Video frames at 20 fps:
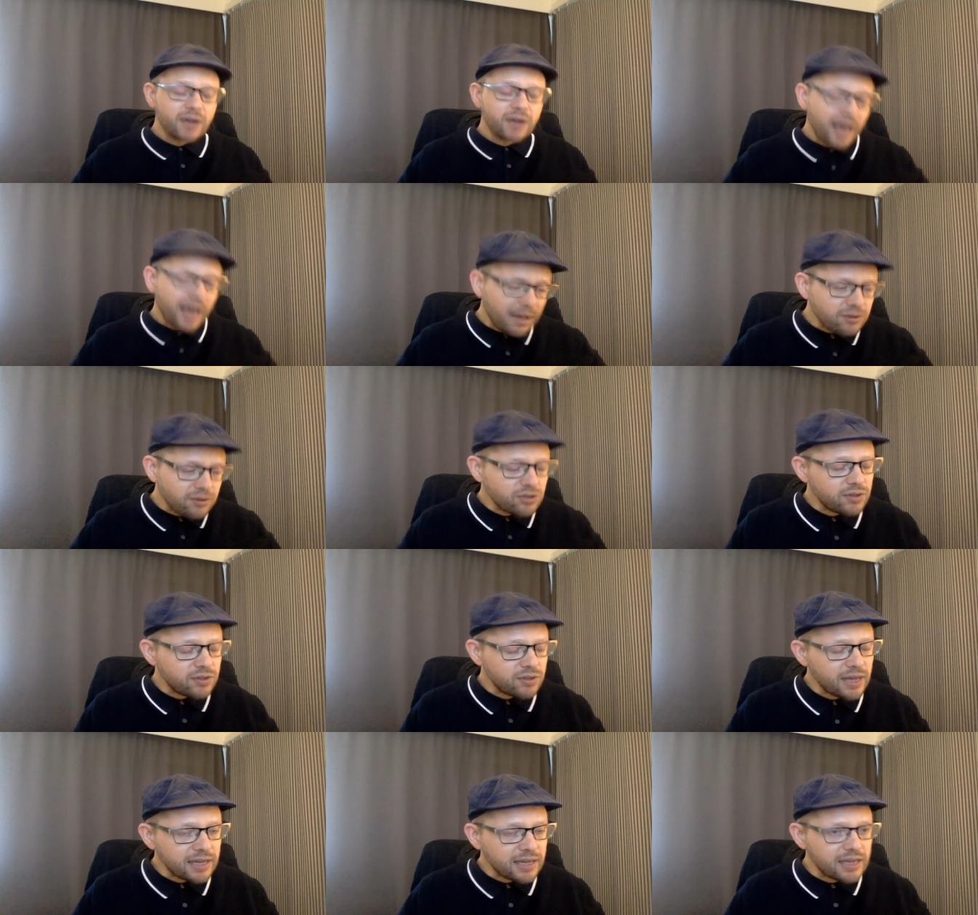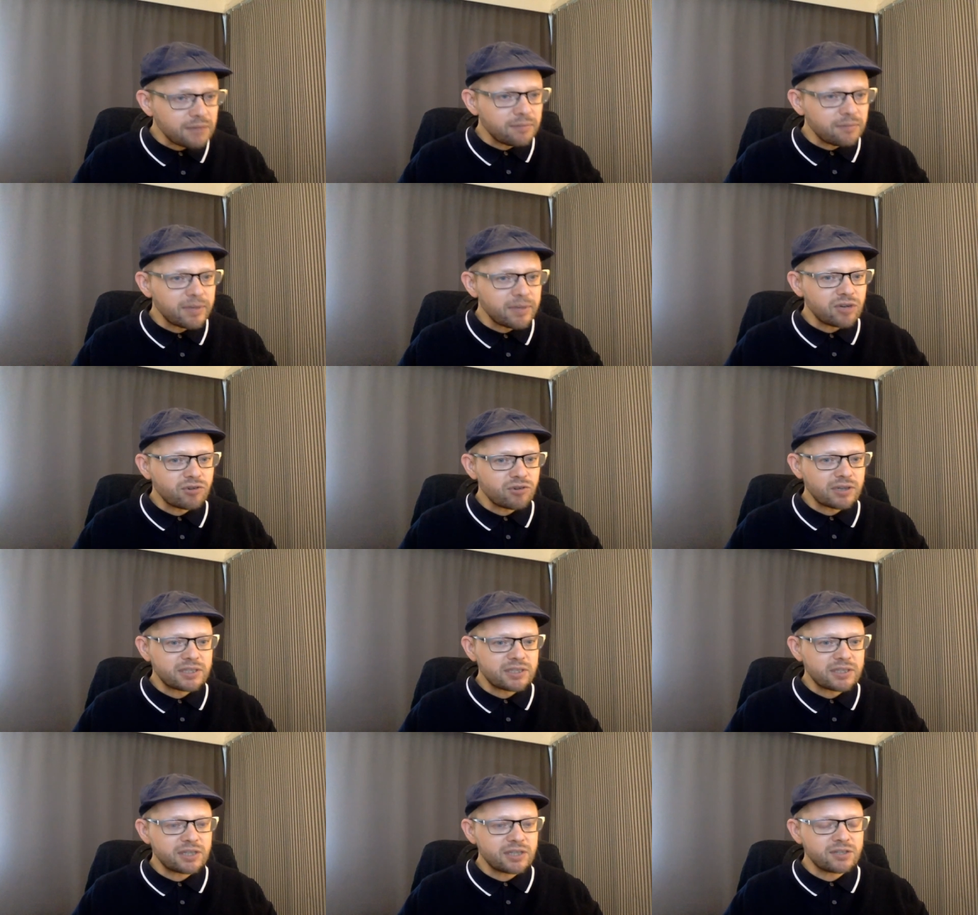How do you then keep them
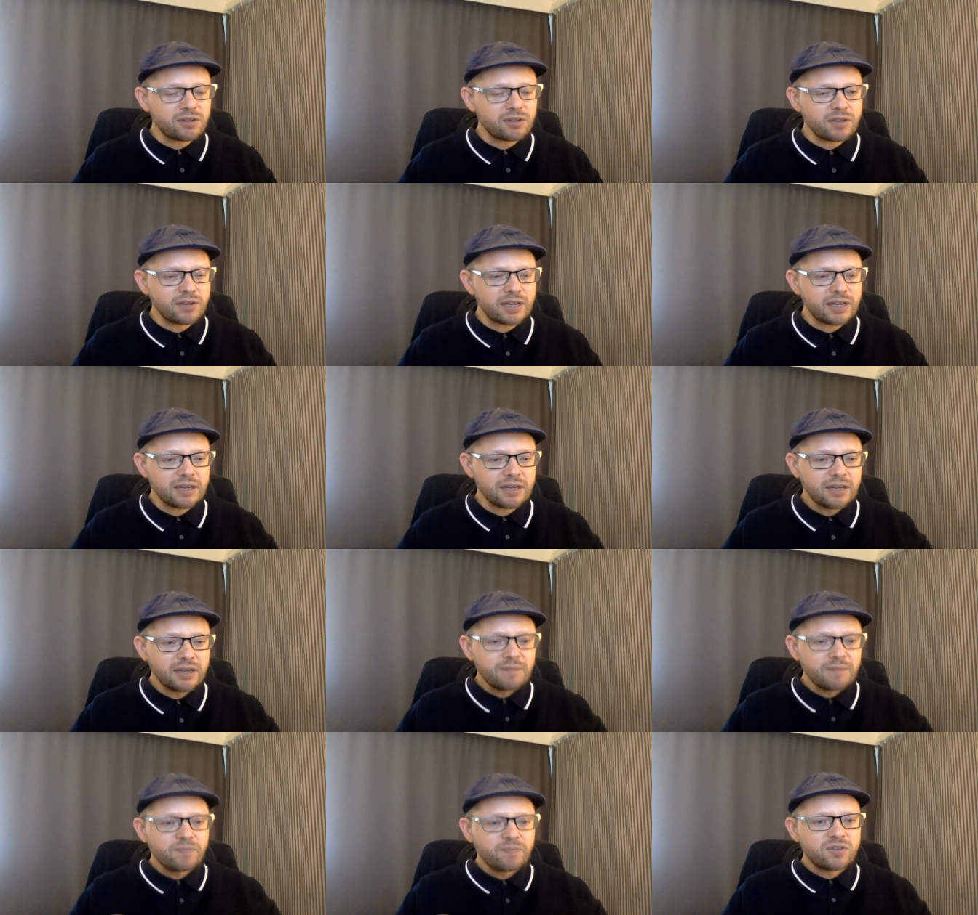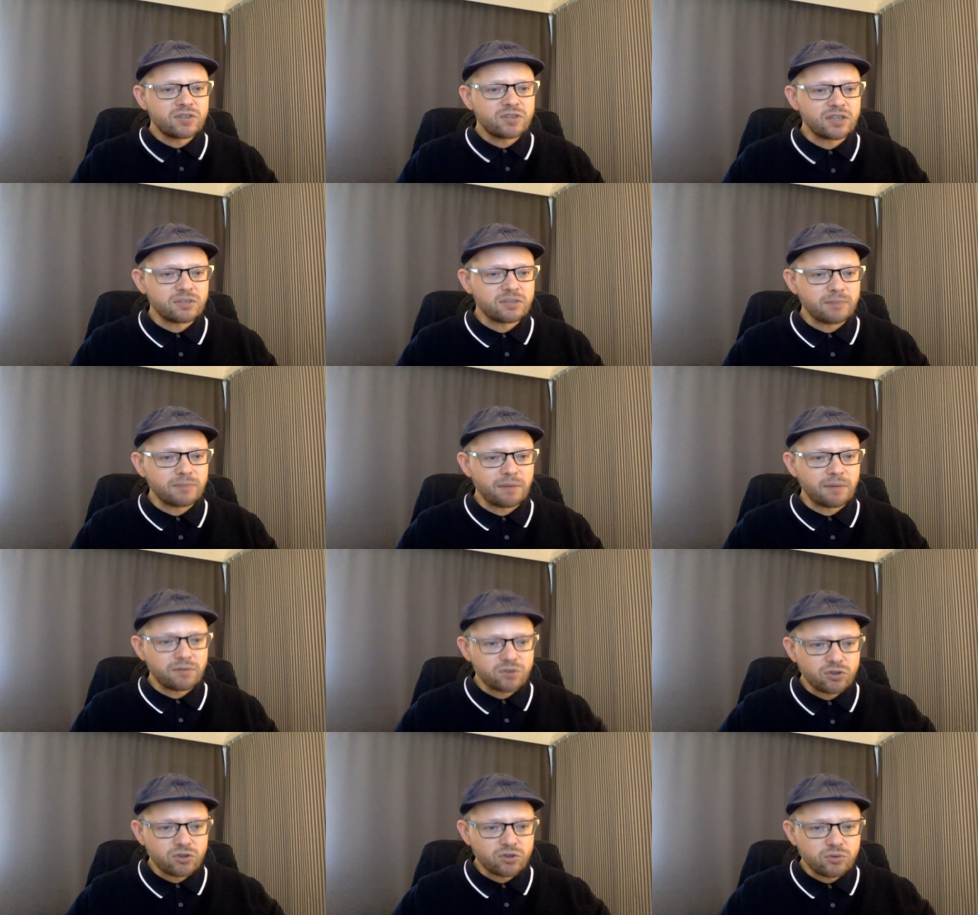interested so that in 6
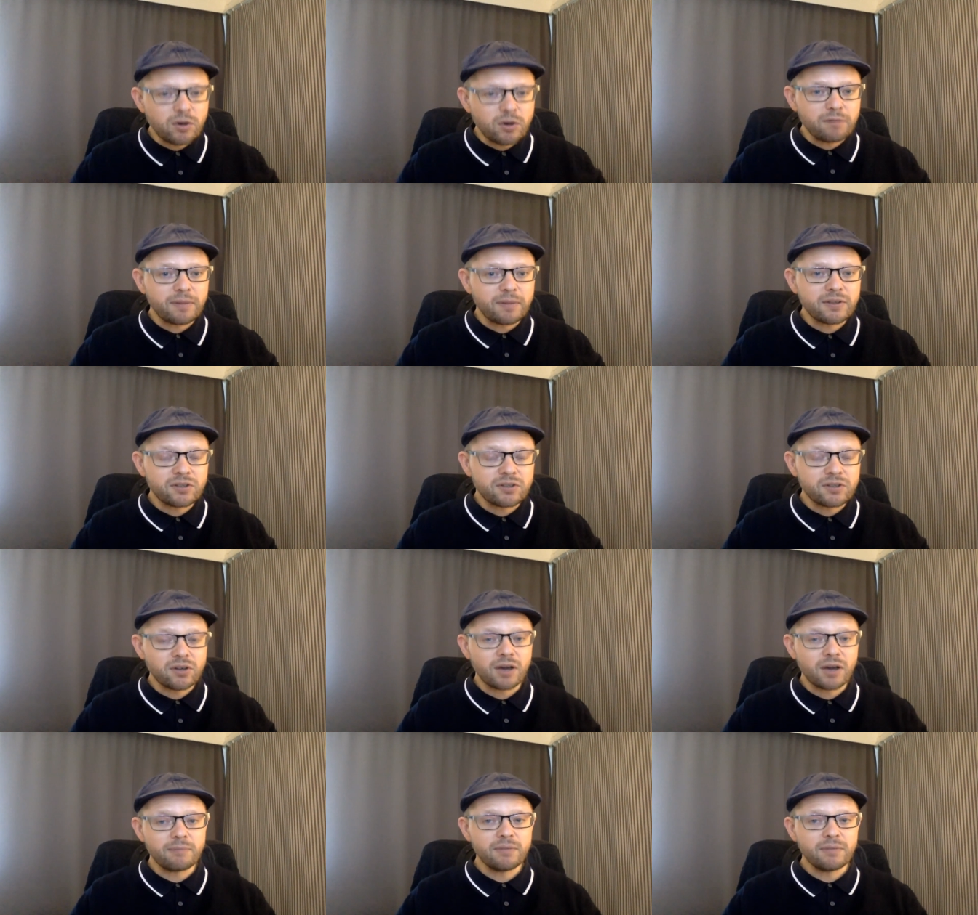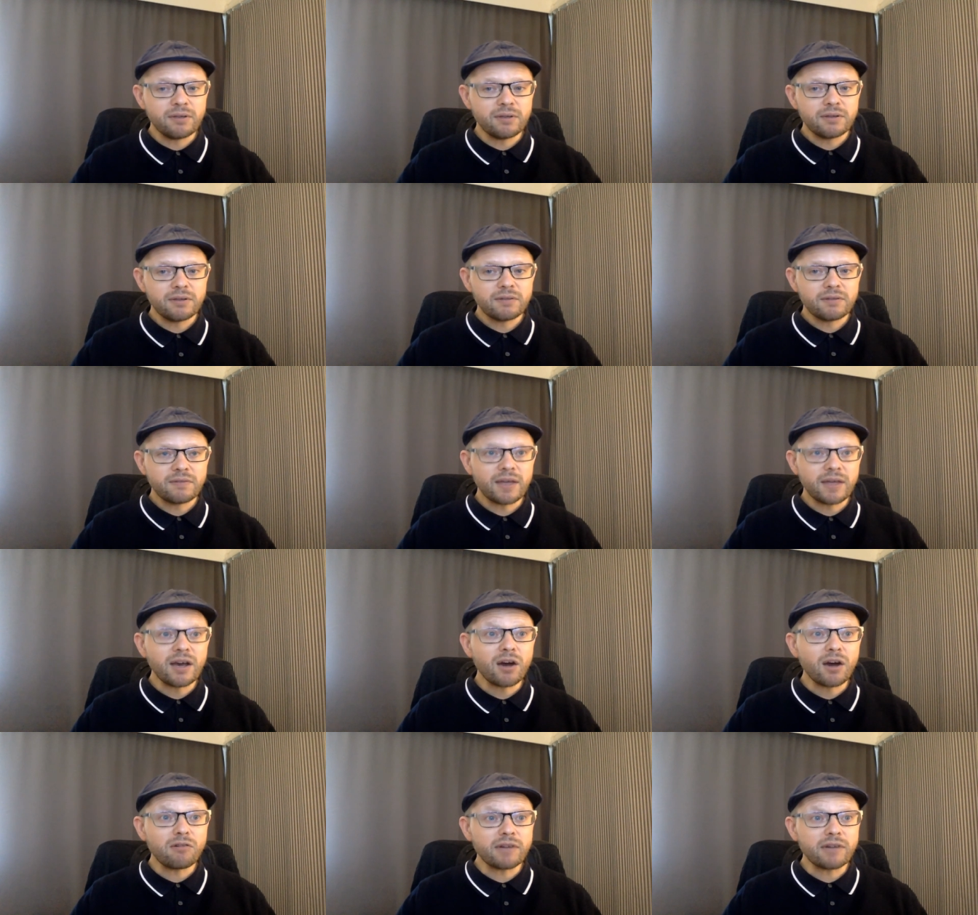months or 12 months' time, they
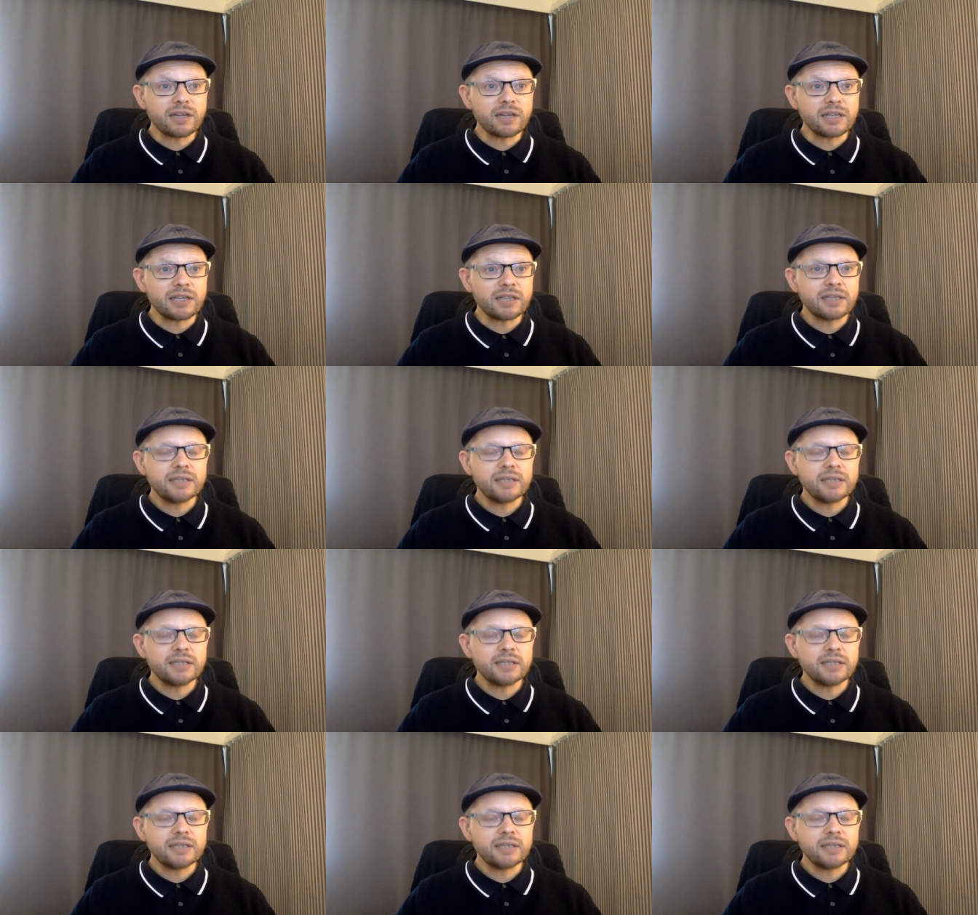are ready?